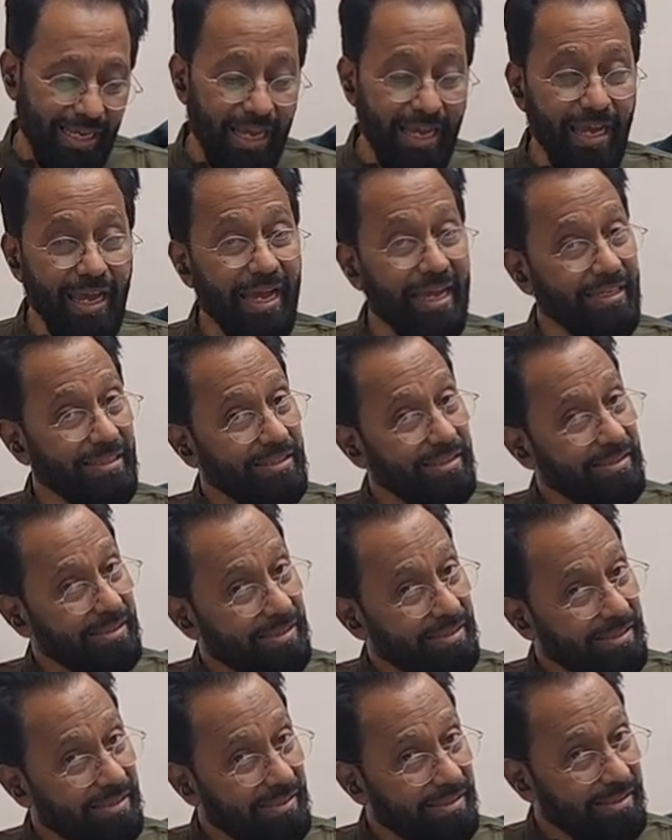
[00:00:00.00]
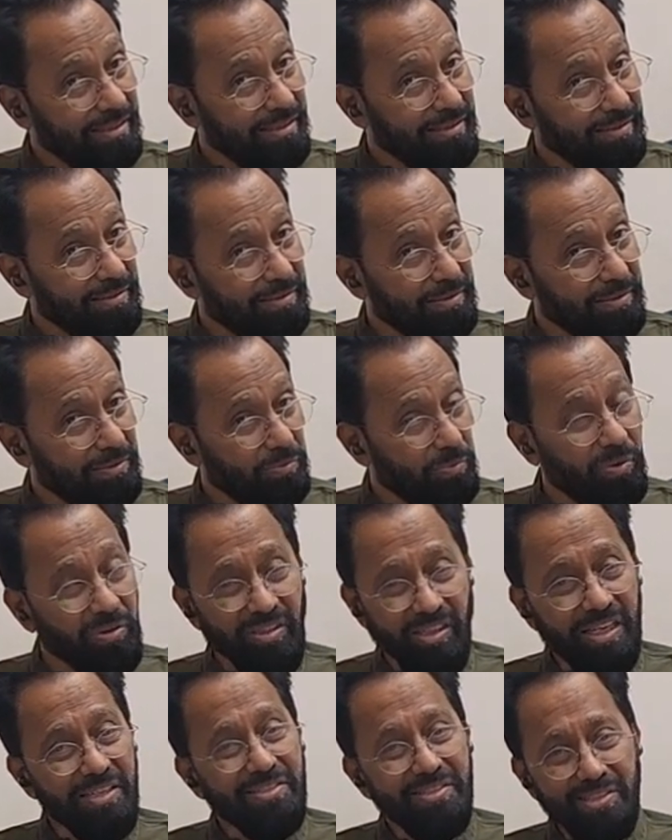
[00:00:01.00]
And what
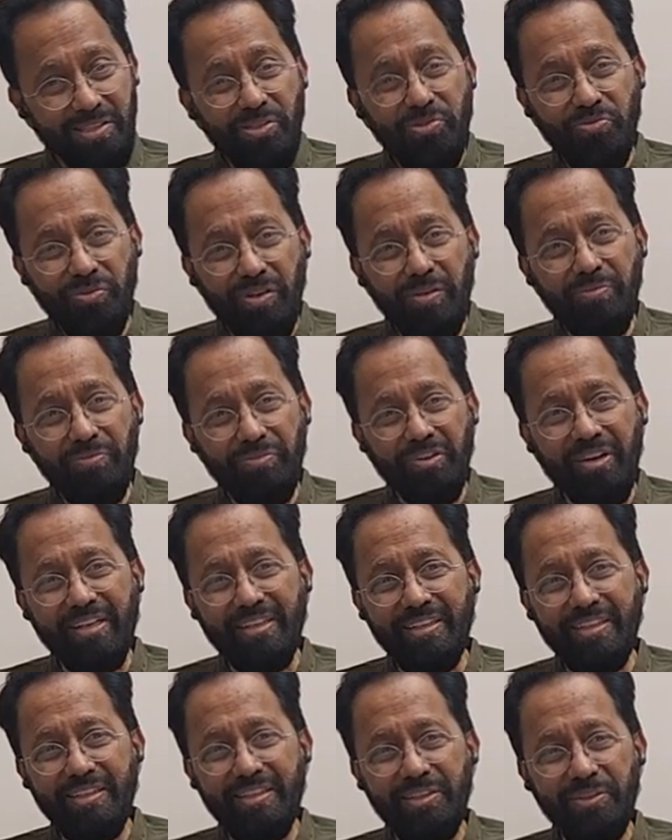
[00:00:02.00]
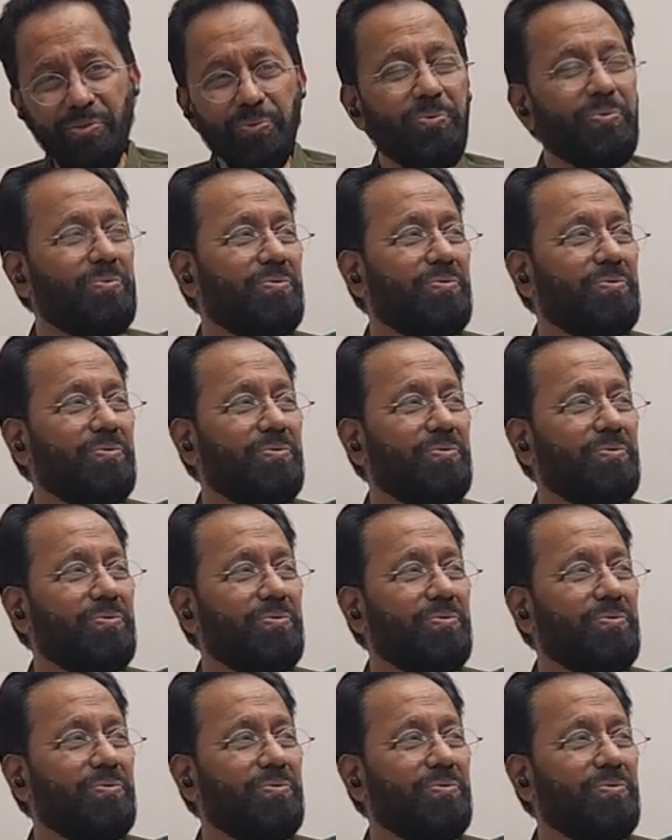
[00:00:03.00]
does this film finally do?